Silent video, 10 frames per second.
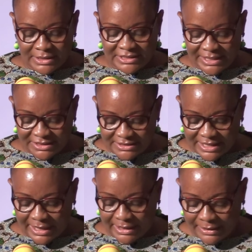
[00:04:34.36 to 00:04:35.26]
Since
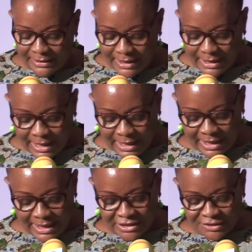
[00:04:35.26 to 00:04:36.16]
then,
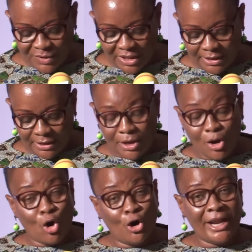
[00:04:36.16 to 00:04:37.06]
Ghana has been
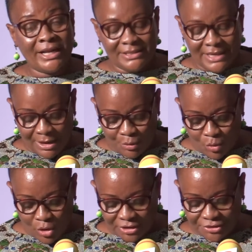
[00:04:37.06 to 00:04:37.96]
on a
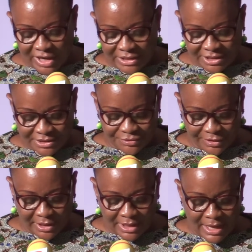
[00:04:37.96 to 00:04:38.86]
downward
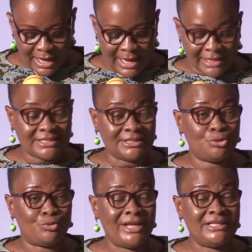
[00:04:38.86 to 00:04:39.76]
trajectory until
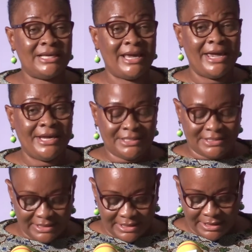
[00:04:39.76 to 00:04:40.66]

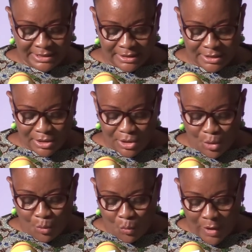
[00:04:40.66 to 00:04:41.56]
2018,
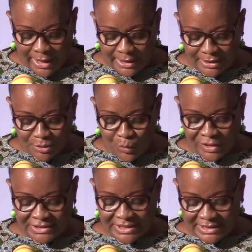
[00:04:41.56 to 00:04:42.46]
when
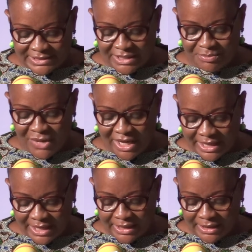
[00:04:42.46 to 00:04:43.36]
we started
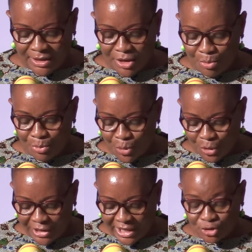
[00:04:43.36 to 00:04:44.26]
making
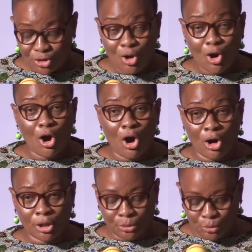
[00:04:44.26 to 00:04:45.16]
progress,
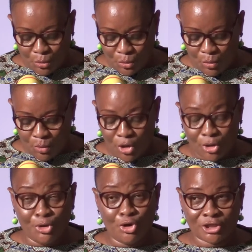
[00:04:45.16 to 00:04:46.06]
although
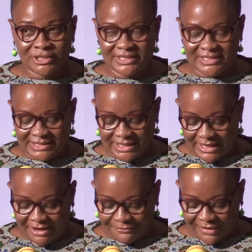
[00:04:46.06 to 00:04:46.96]
not
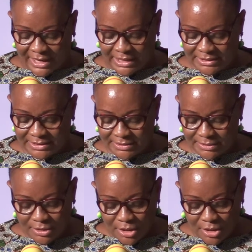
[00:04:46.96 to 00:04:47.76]
significant.